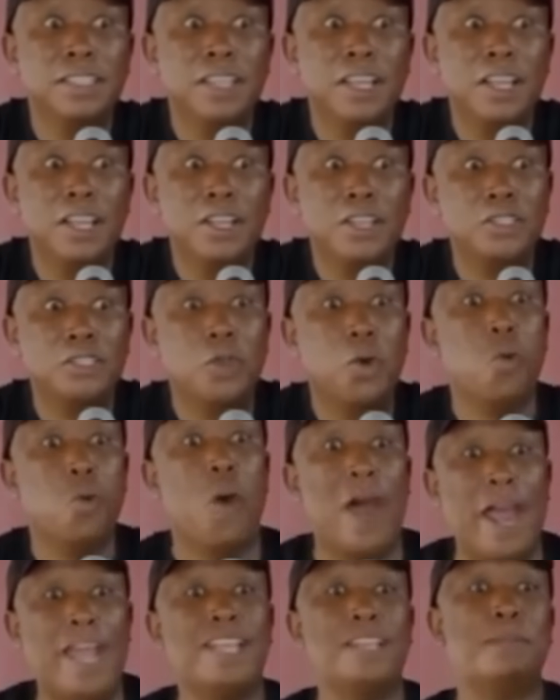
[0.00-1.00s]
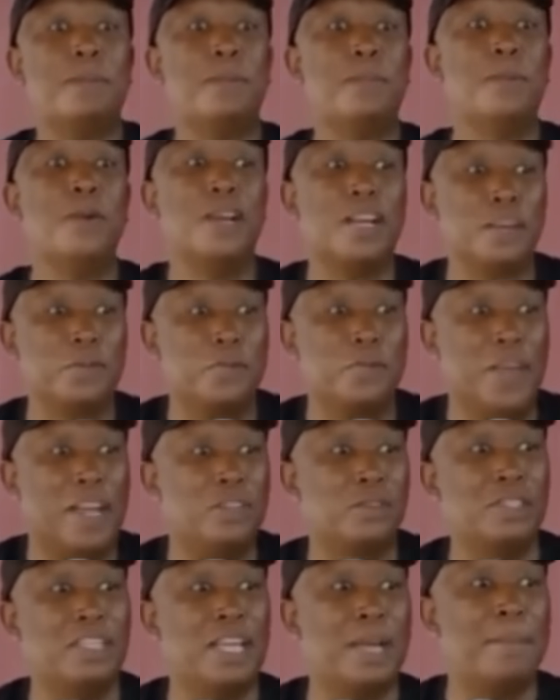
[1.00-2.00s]
So white people refer
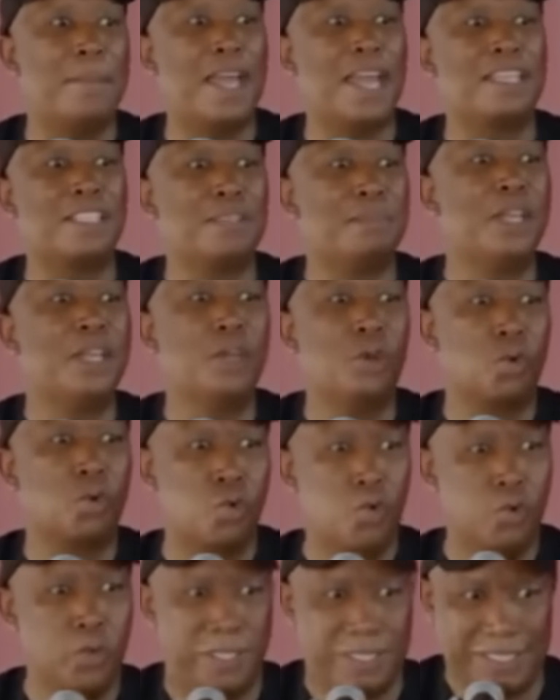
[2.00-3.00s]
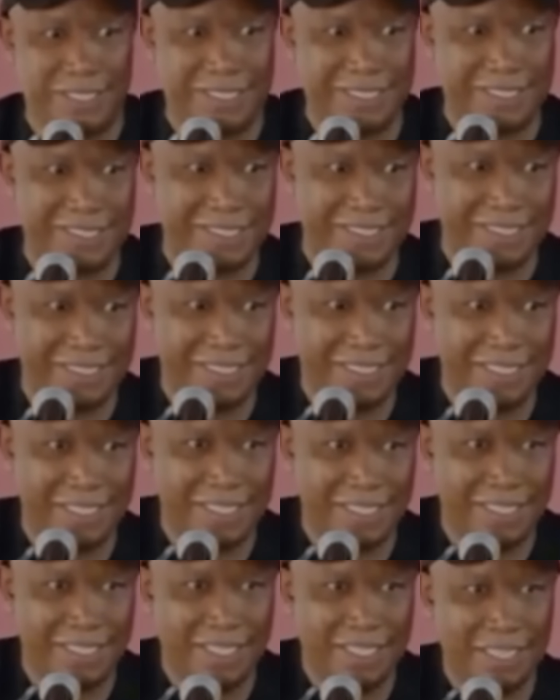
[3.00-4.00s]
to them as being rude.
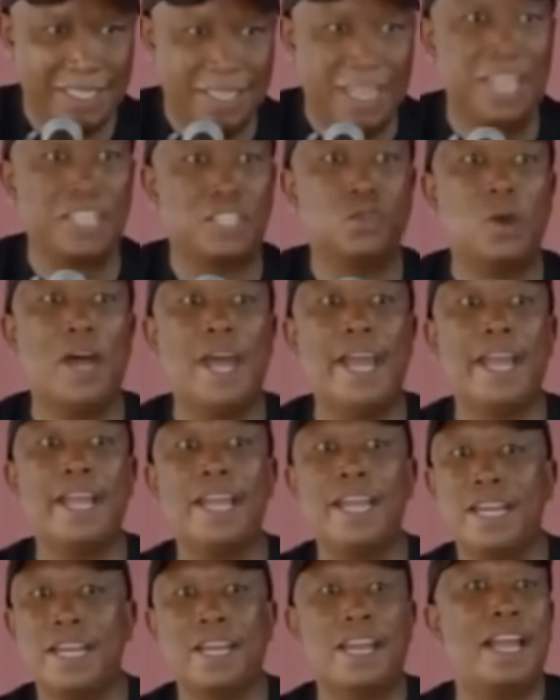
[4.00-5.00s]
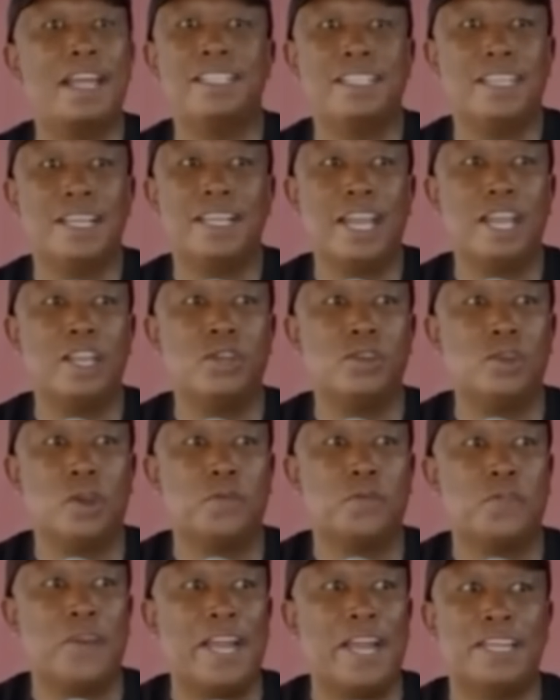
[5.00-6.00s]
That's why in Nigeria, you don't
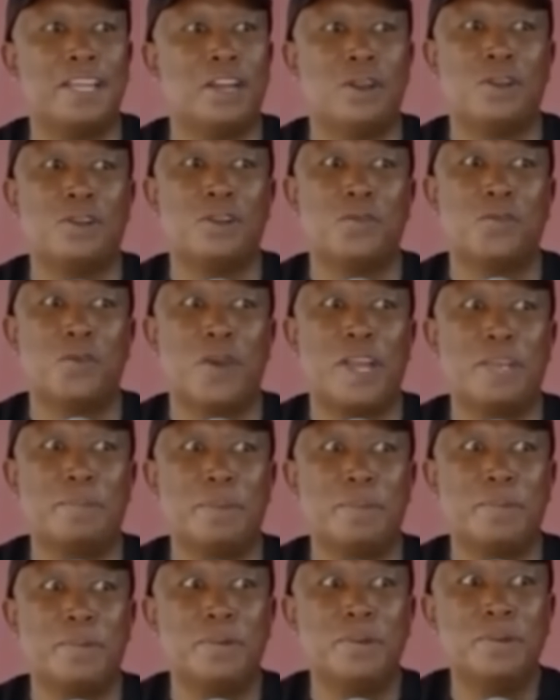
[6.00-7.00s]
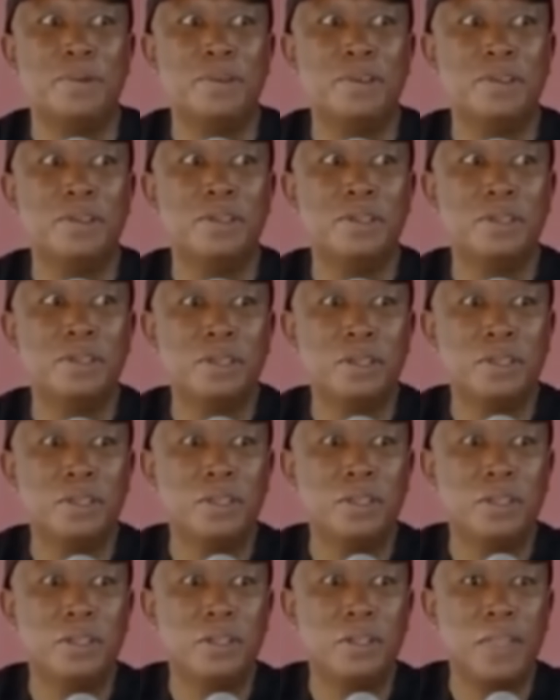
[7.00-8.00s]
find a lot of white people.
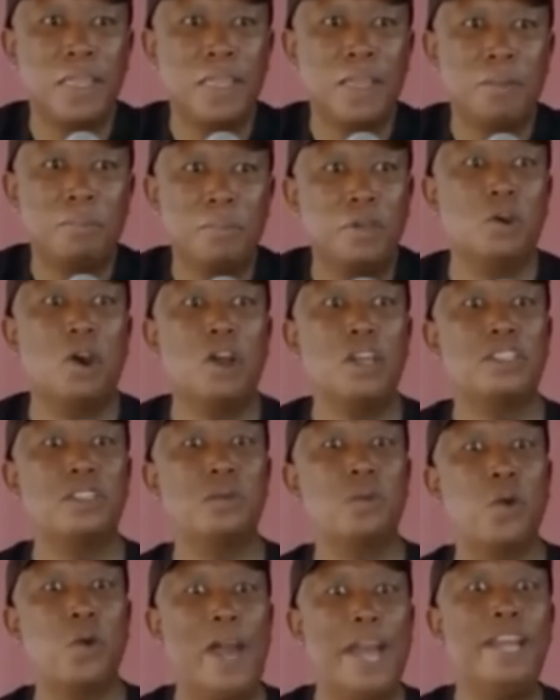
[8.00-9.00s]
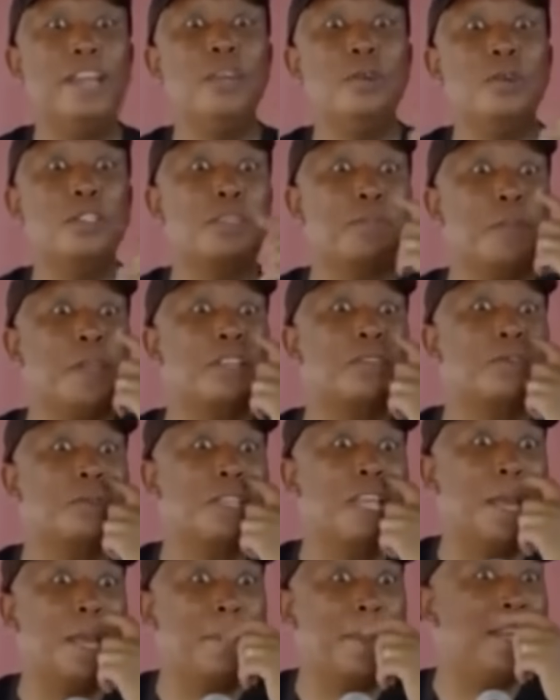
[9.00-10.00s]
Because when you speak to
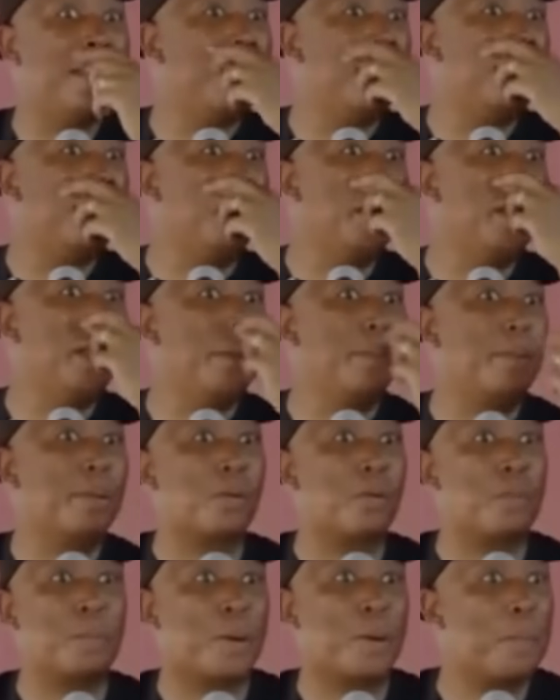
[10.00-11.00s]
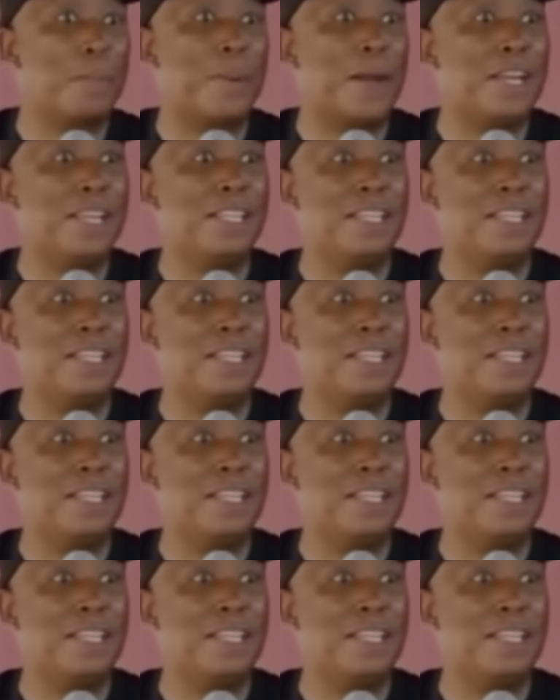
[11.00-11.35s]
them and they don't hear properly,